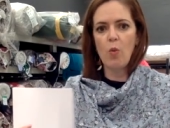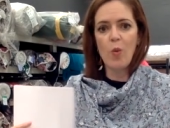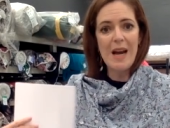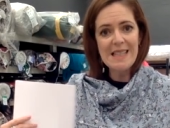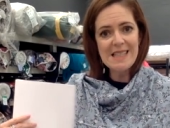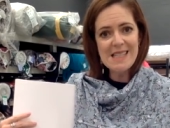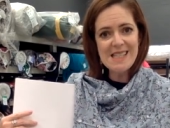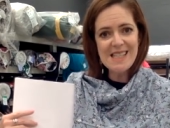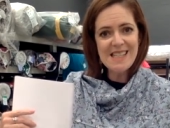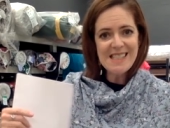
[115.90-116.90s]

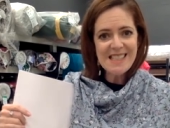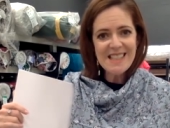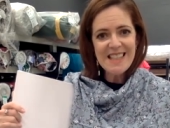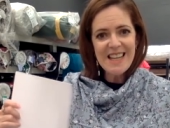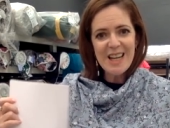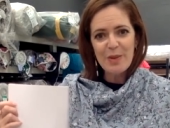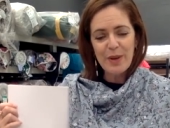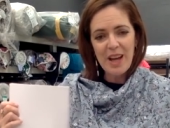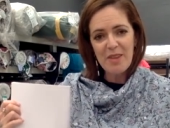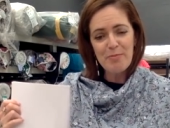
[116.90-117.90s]
white, and
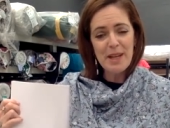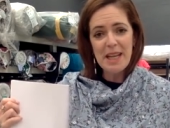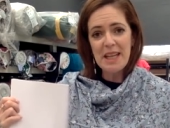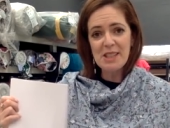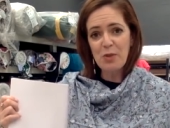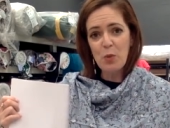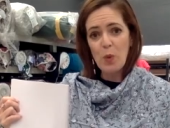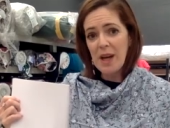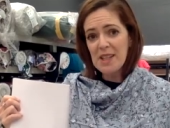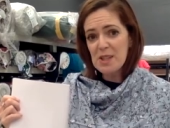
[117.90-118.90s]
we have many different
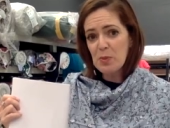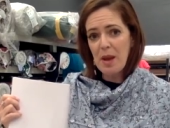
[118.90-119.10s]
whites.